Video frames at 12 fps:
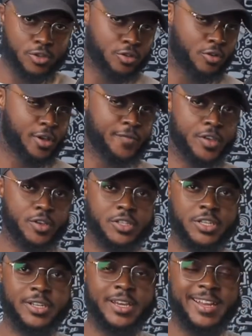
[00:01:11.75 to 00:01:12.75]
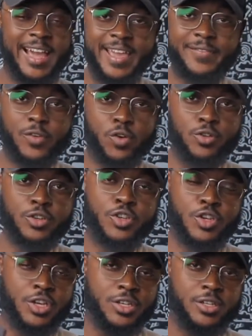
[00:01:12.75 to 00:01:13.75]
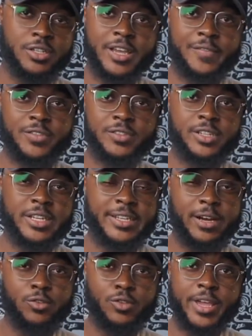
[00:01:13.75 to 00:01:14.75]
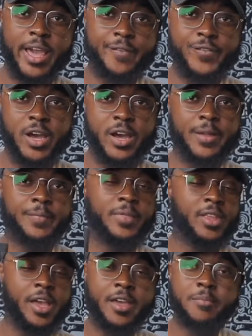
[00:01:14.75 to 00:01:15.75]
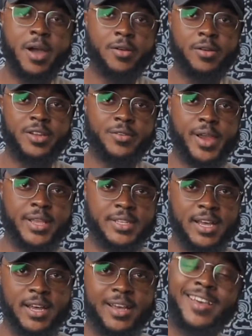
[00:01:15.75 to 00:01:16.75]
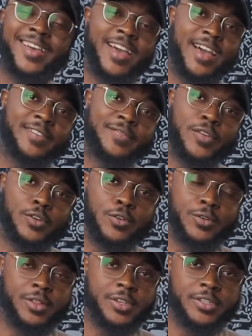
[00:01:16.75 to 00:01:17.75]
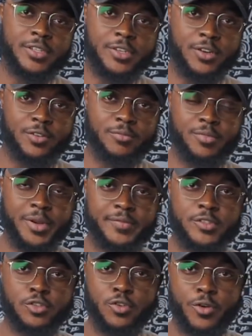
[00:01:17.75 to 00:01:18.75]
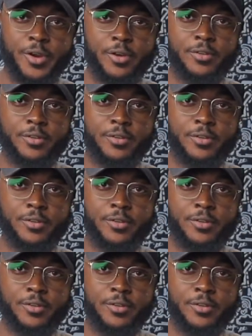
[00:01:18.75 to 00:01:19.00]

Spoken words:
So if you're using an iPhone, you can definitely download Canva and Background Eraser and follow this, brief tutorial.